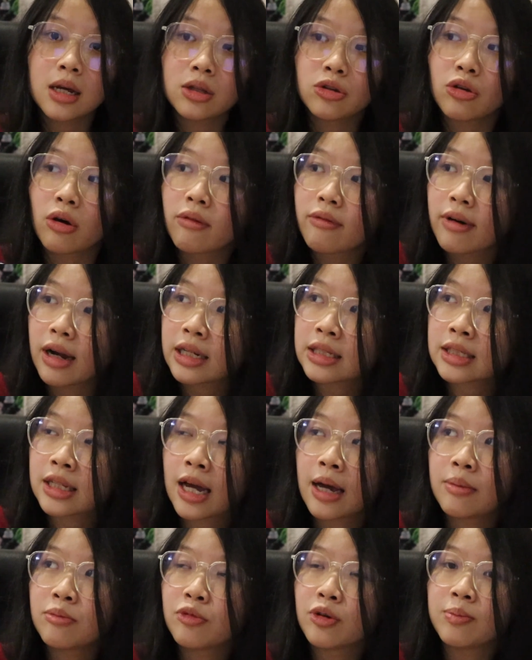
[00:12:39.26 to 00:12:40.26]
your rest
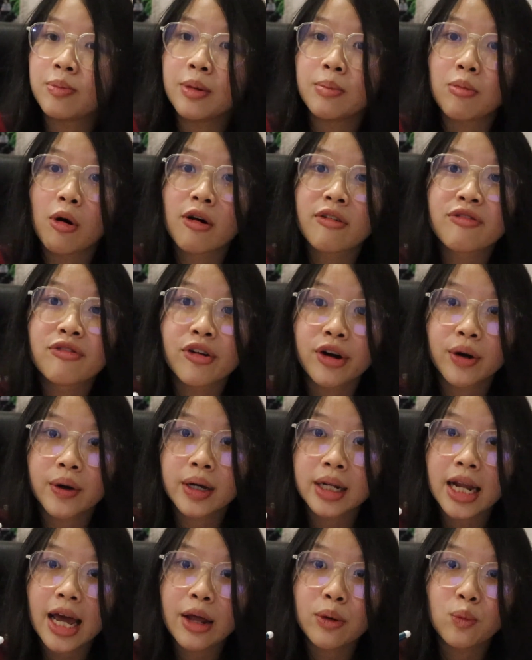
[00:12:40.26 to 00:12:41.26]
time will be more
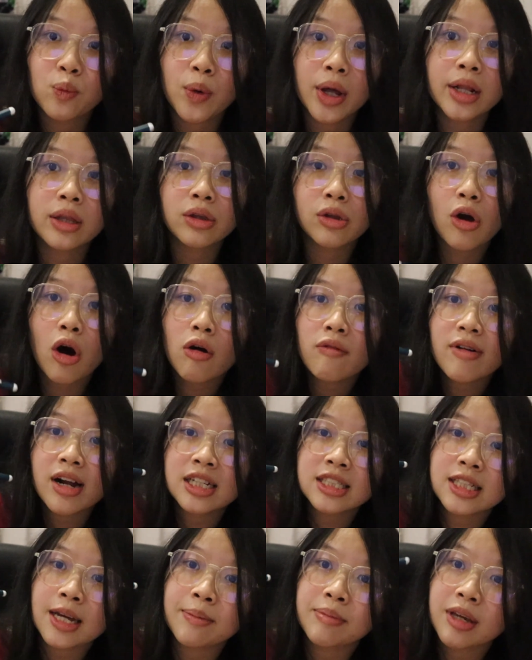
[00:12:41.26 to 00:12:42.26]
frequent. And when your
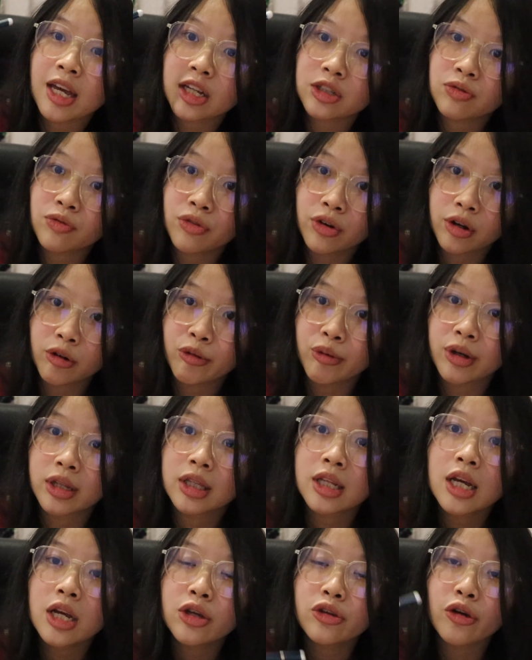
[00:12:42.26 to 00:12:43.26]
rest time gets
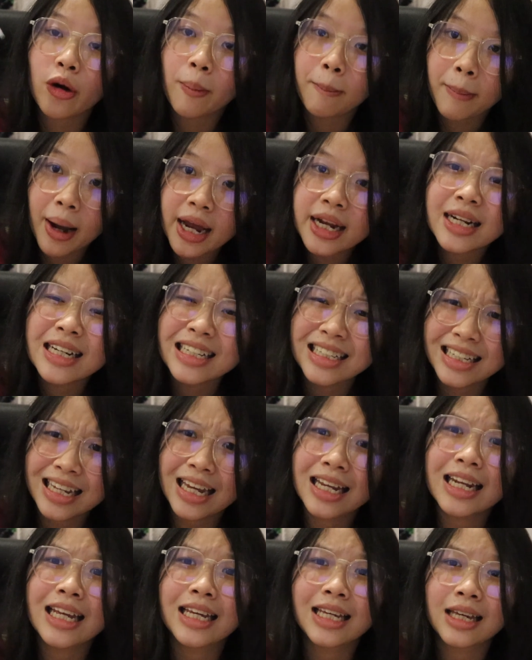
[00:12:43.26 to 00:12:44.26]
frequent, your mind
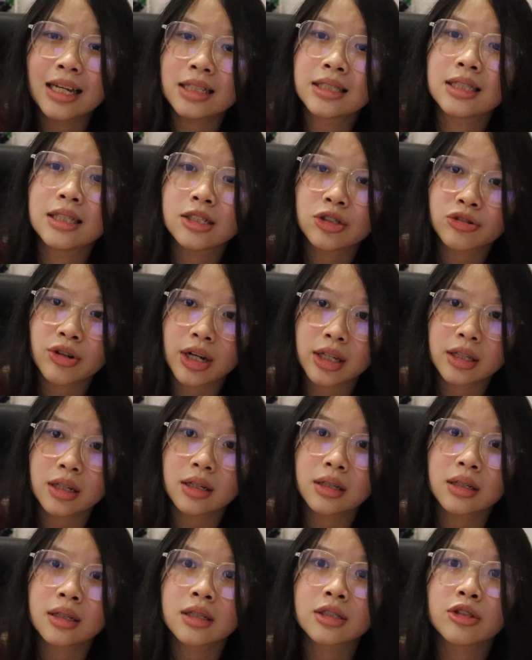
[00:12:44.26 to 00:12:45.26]
again, it gets
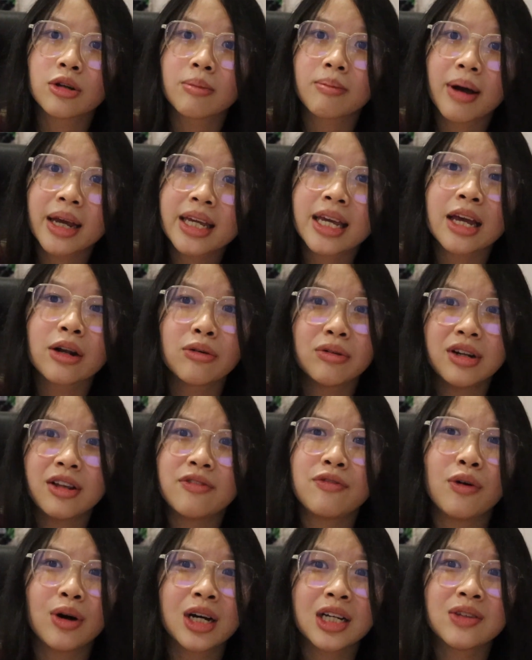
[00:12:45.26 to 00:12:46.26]
distracted, because your mind can only
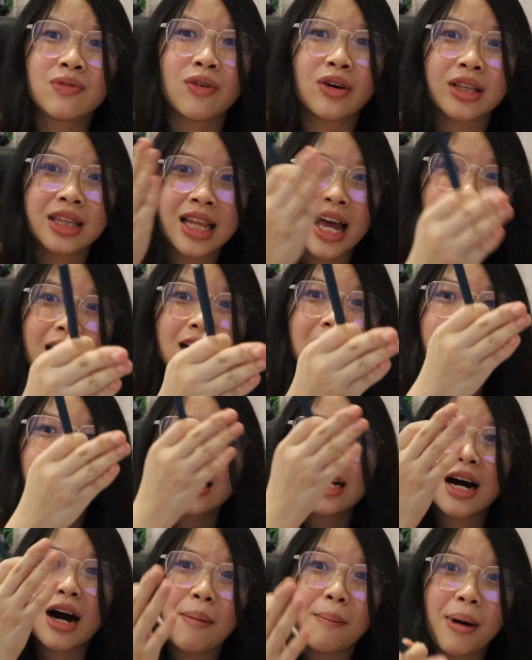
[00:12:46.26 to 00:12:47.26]
focus for that
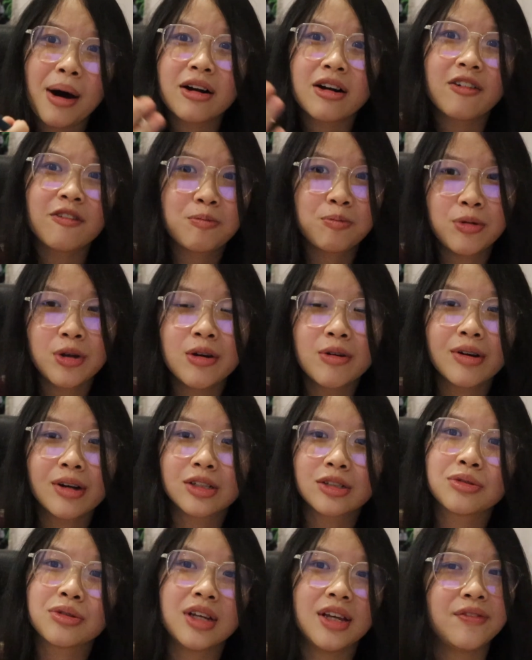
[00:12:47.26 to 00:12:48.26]
amount of
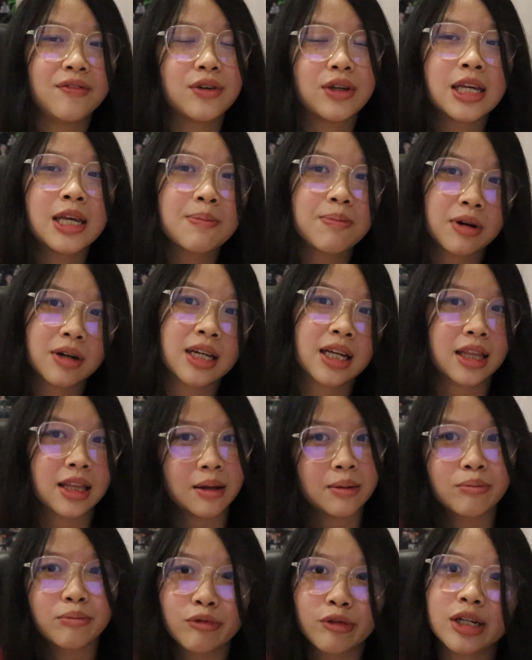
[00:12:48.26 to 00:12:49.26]
period. So if you keep on
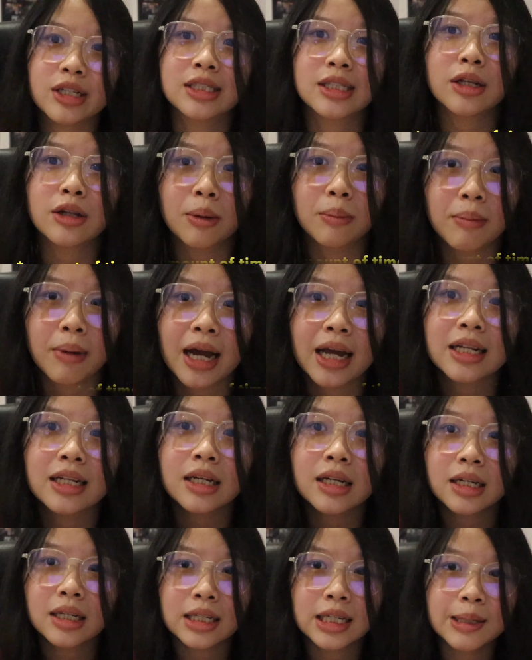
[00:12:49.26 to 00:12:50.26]
getting breaks, then your mind
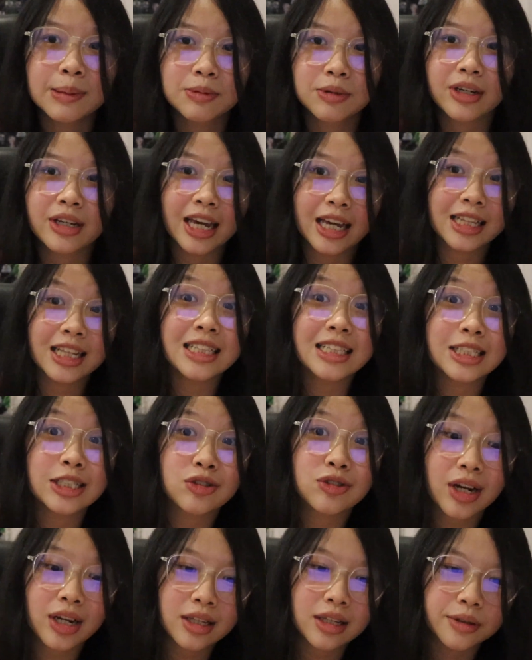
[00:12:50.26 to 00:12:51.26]
keeps on getting
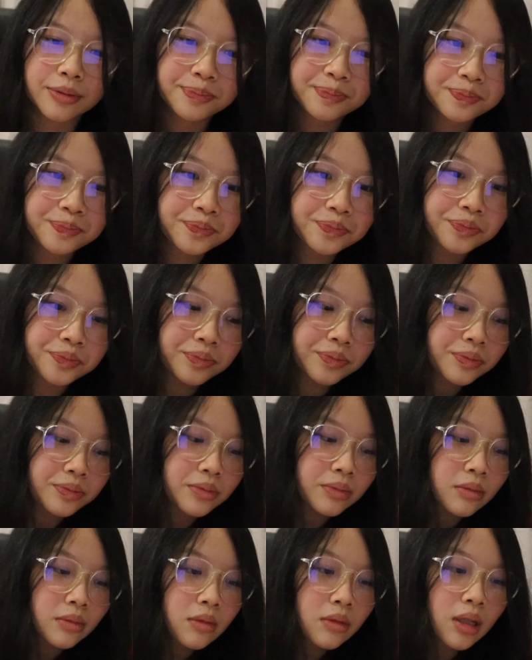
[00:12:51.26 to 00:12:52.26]
distracted.
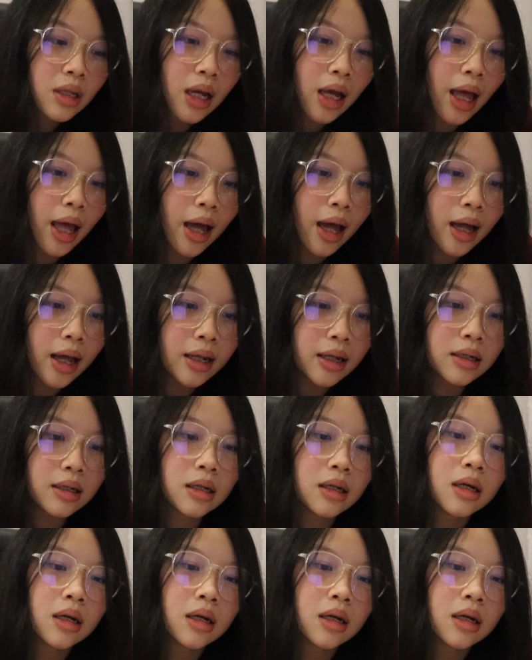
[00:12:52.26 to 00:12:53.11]
And